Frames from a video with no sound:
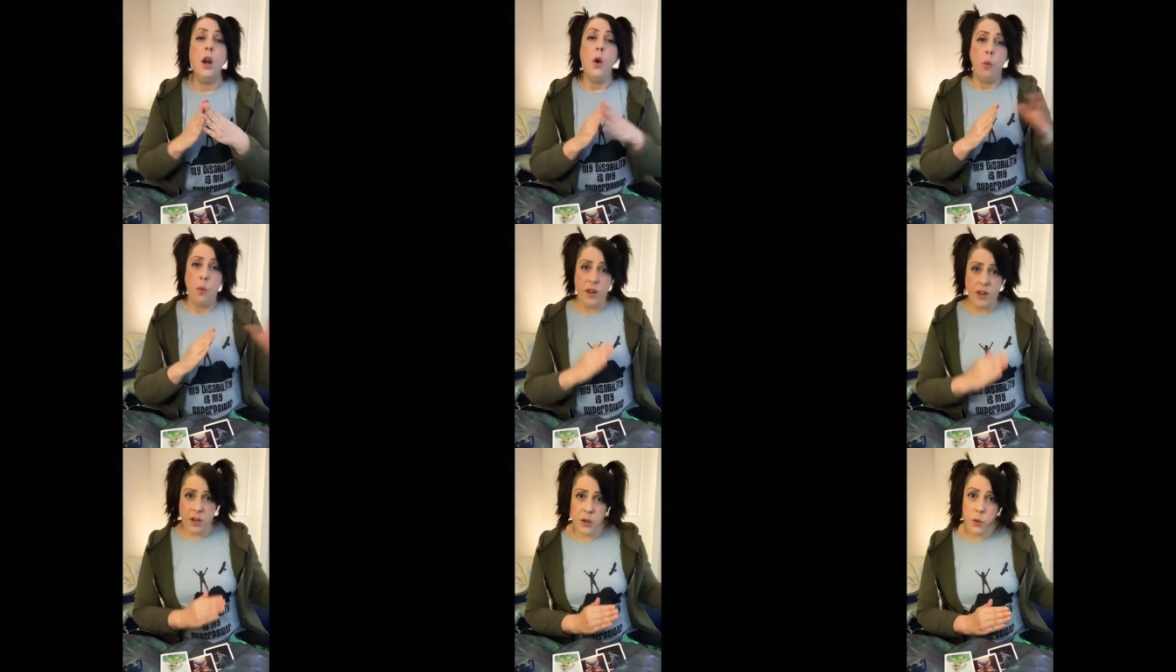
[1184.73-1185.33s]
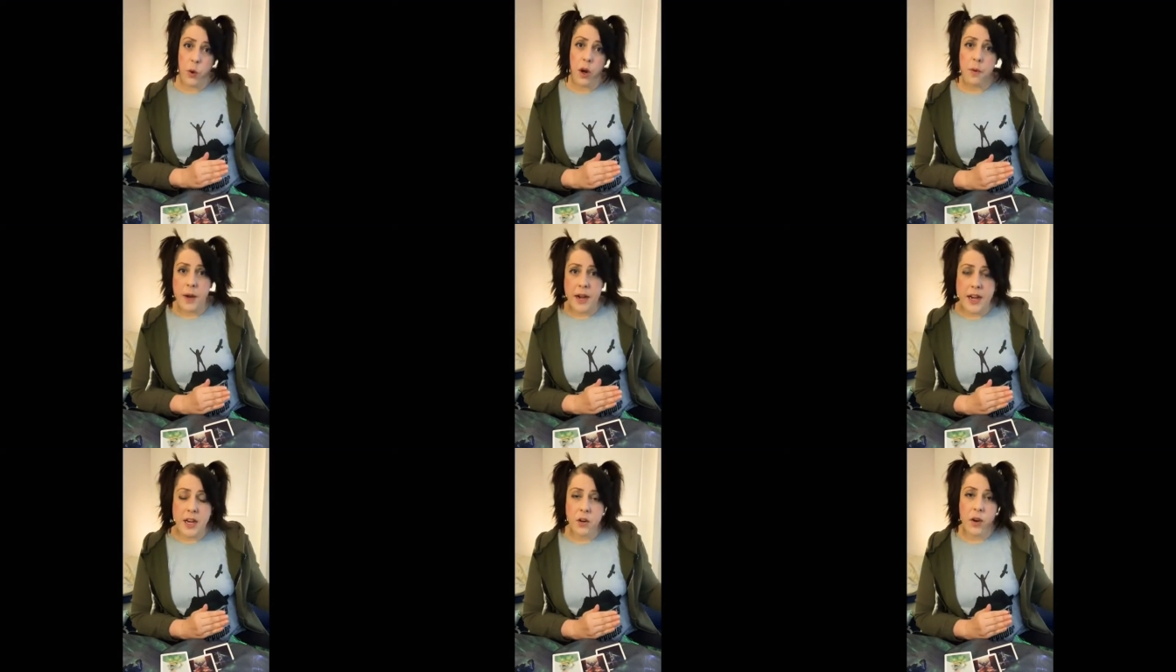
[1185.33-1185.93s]
whether you are
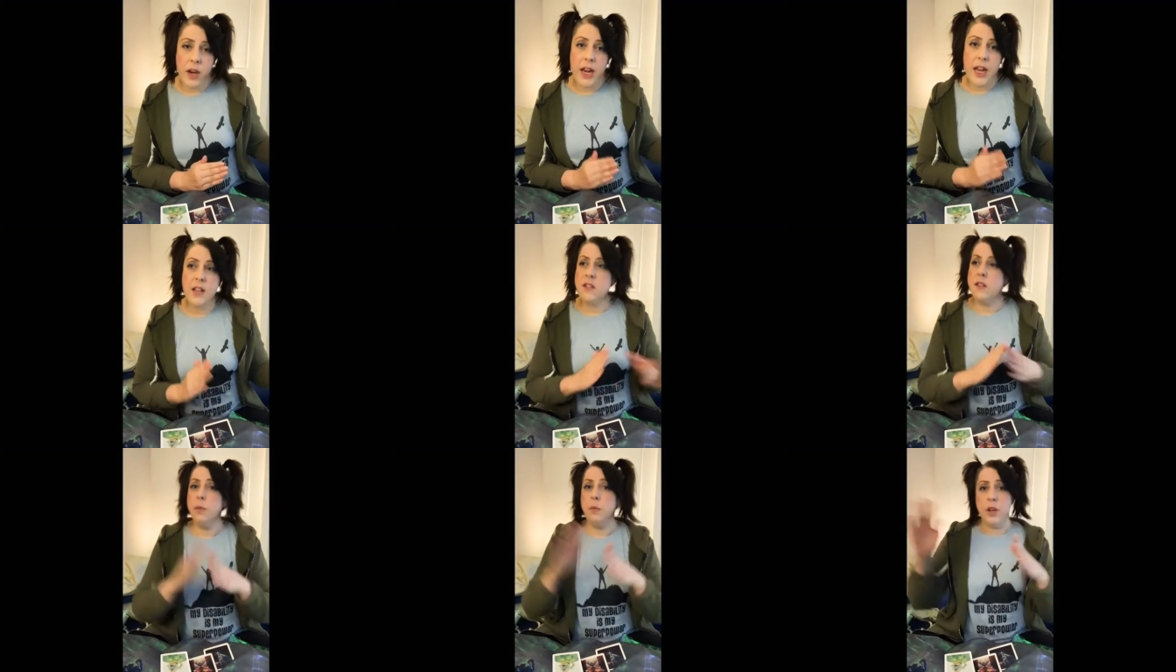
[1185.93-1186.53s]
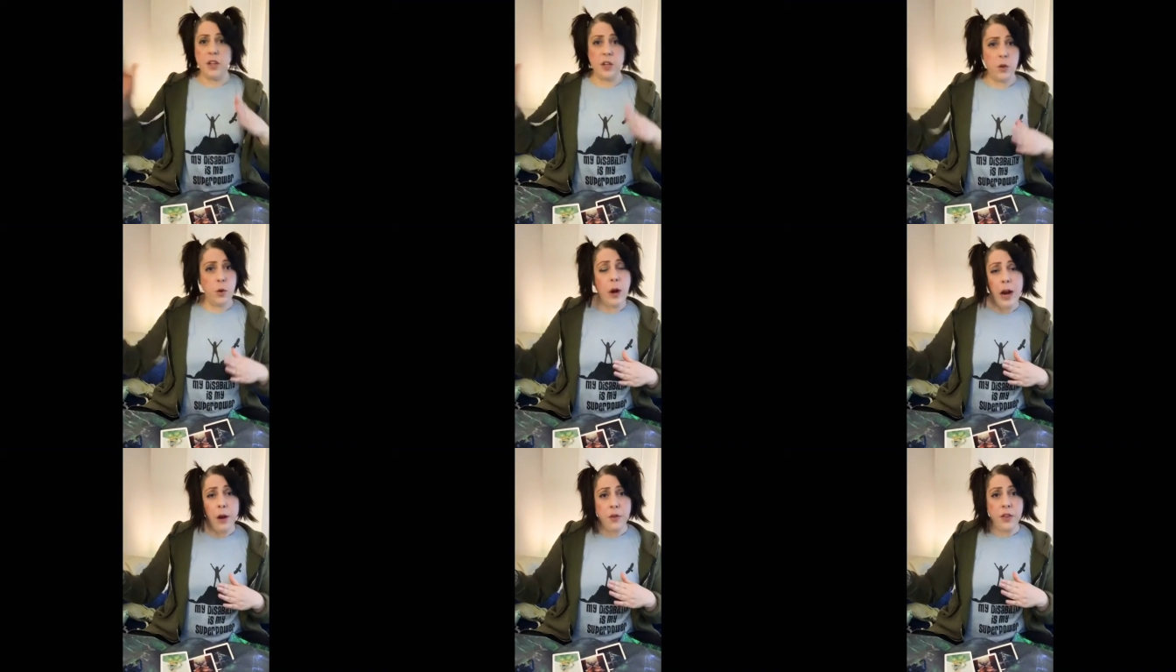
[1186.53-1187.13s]
writing grants, whether you are
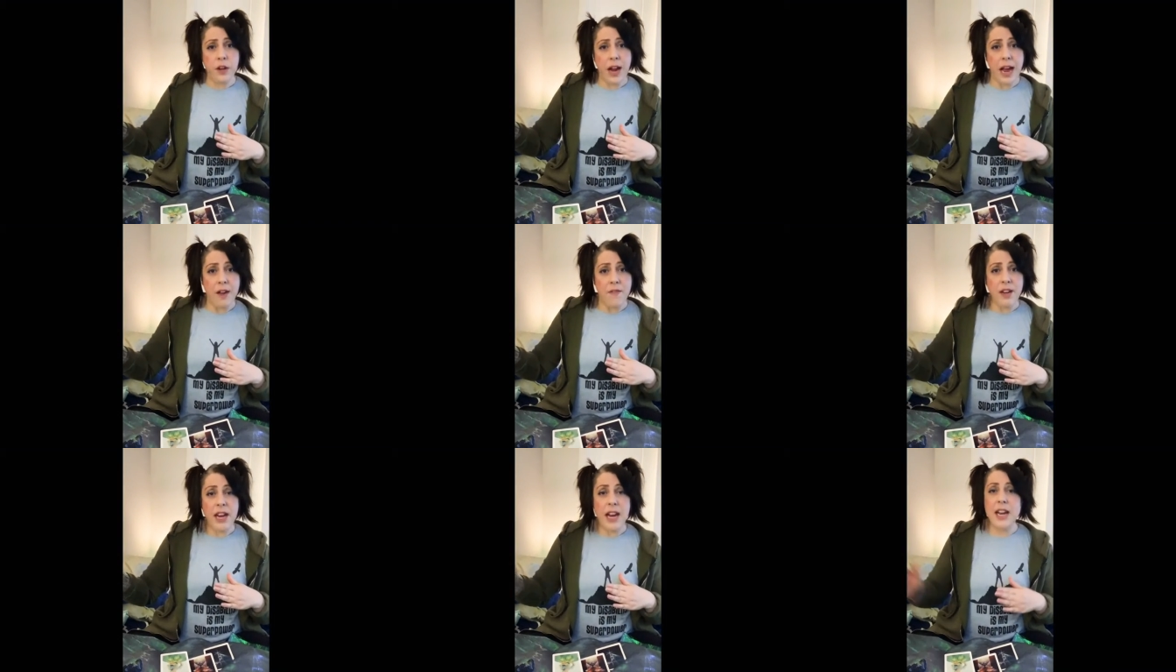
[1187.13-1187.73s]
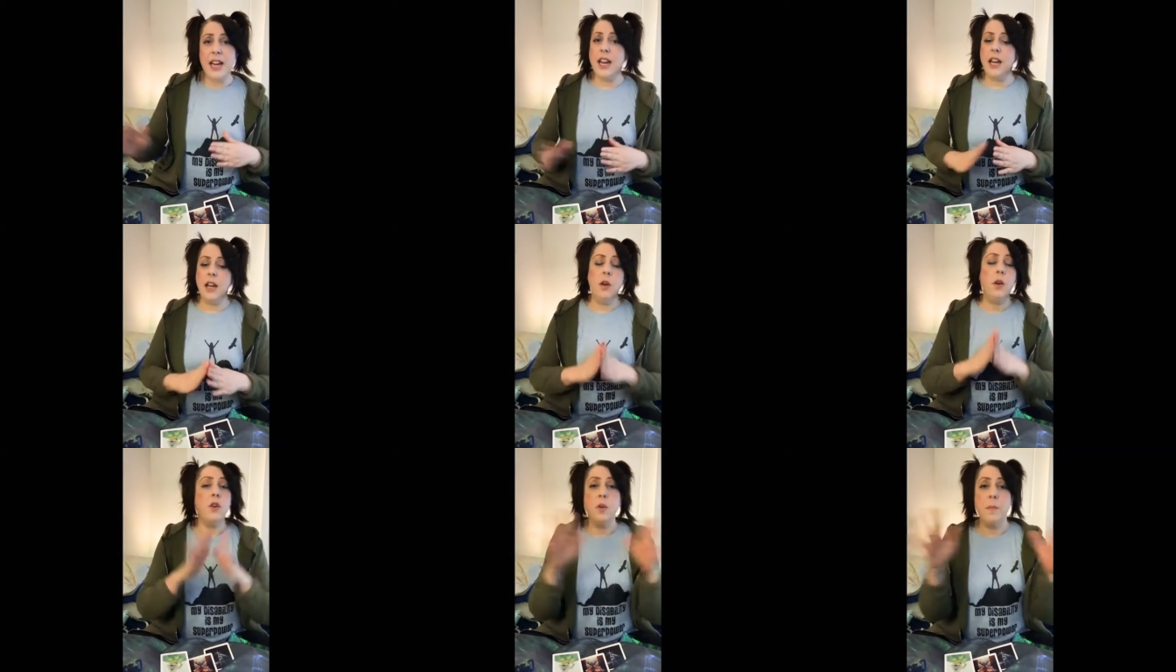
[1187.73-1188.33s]
out there
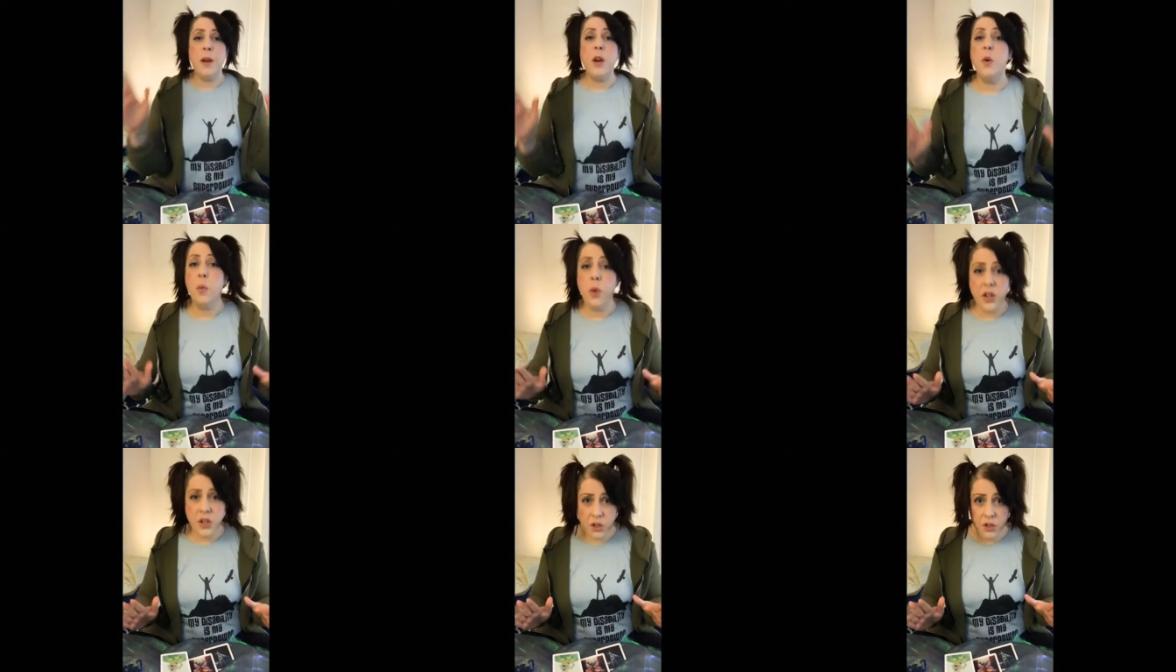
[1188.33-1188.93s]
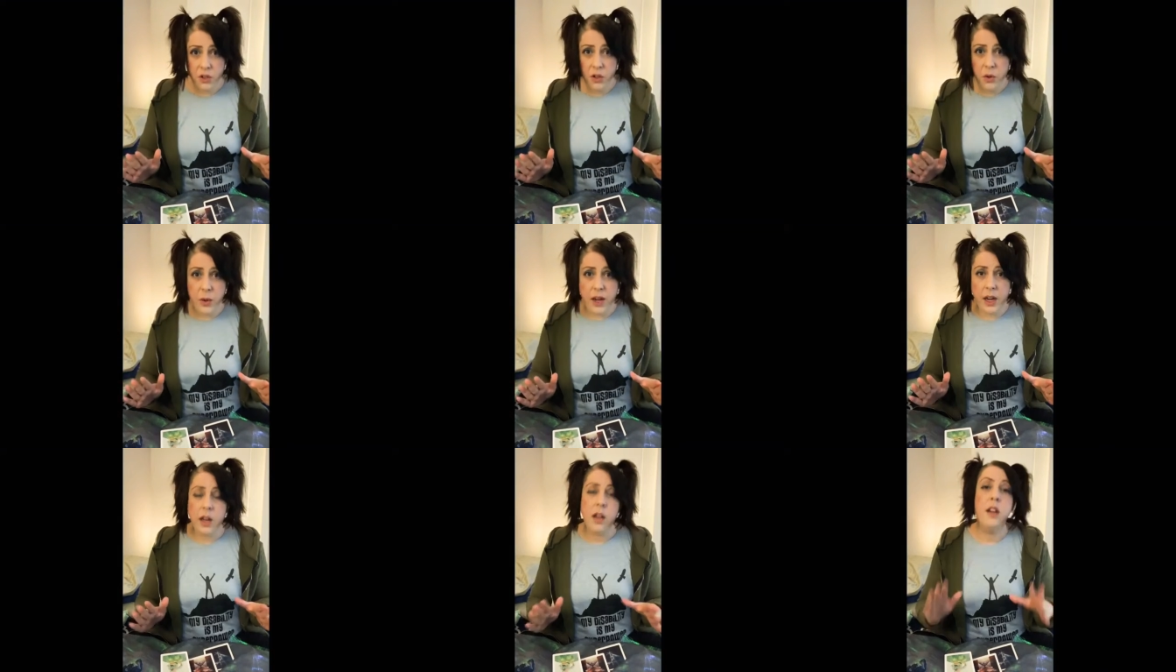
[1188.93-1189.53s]
advocating, no matter what you're
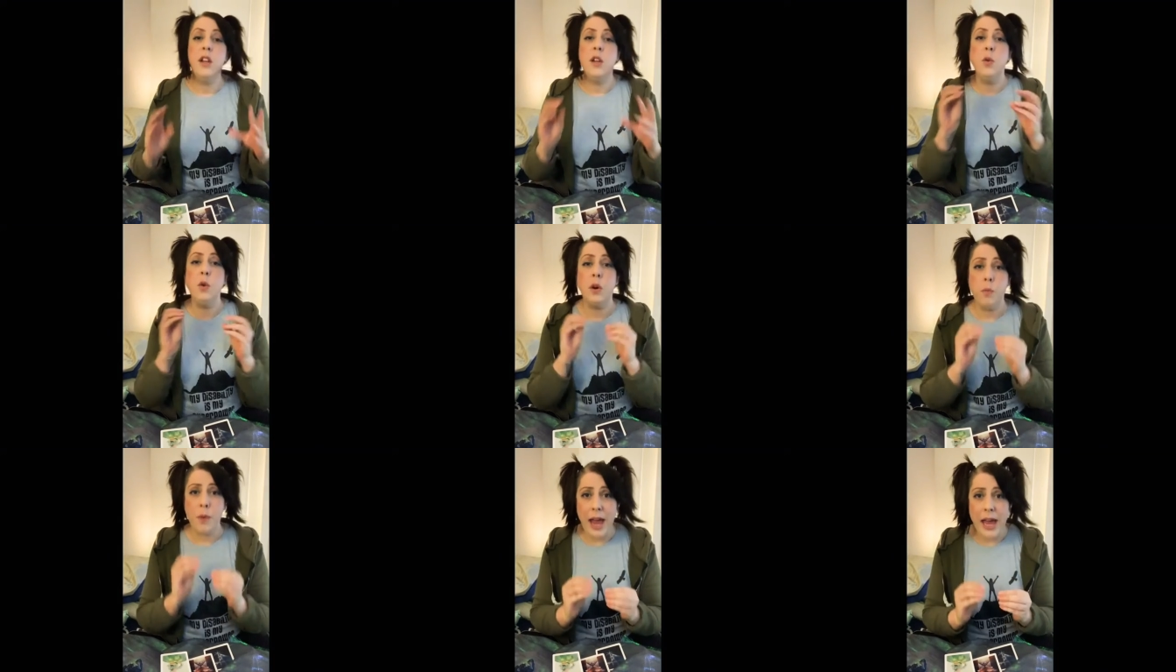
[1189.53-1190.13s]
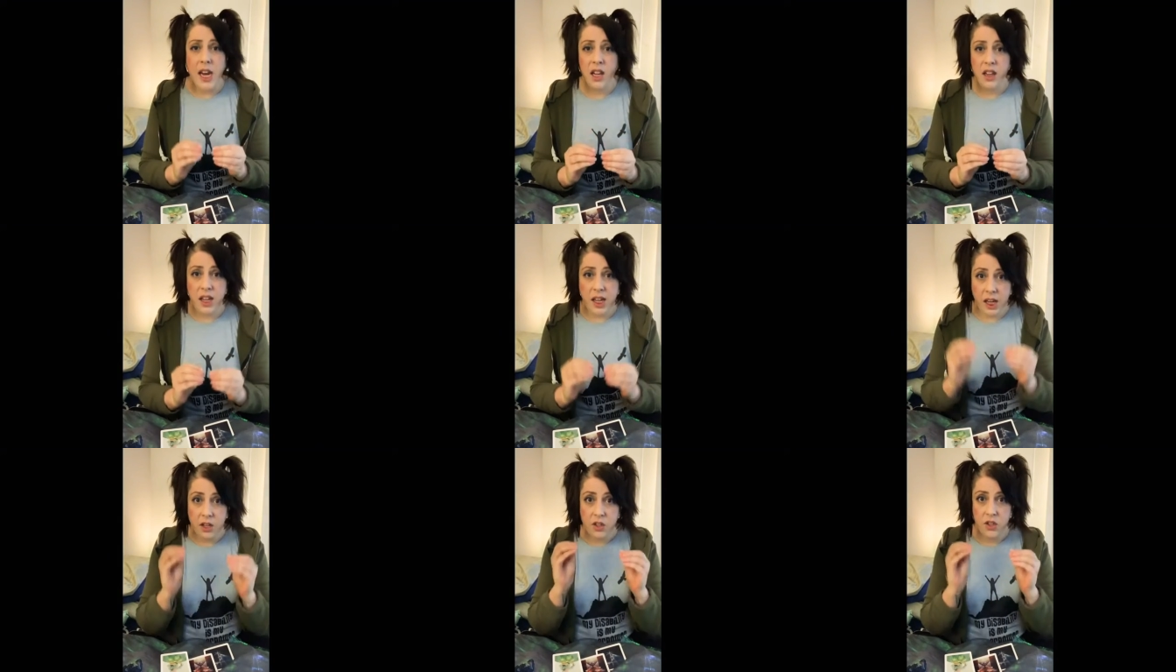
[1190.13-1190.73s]
doing, you are
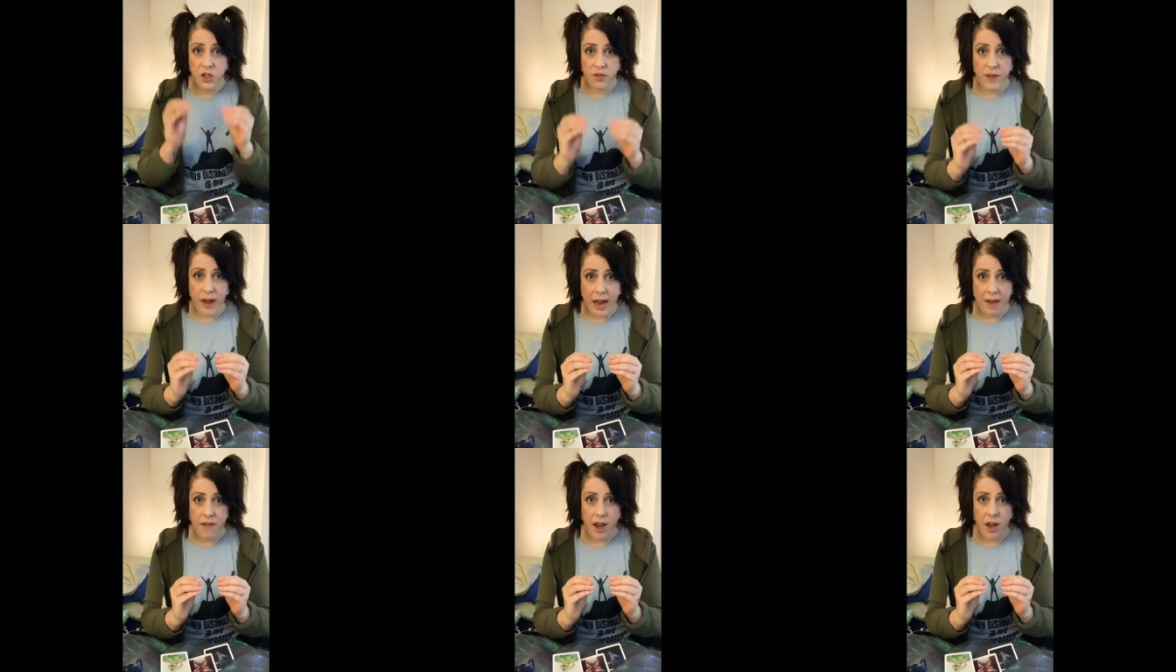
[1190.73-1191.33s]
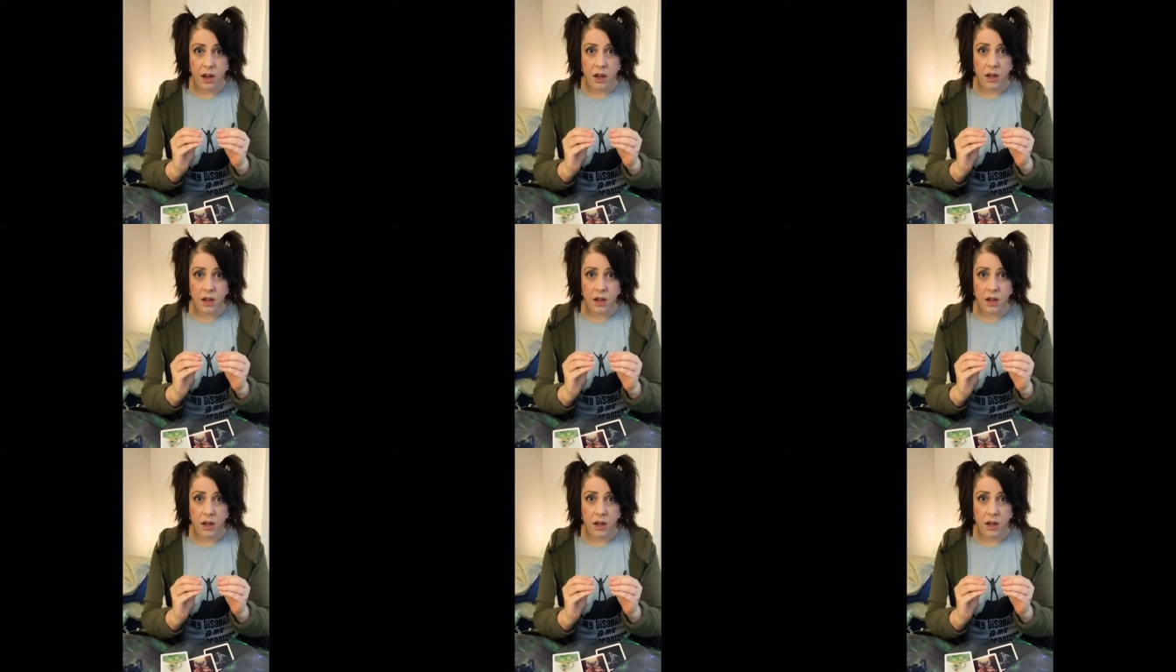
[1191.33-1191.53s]
radically surviving.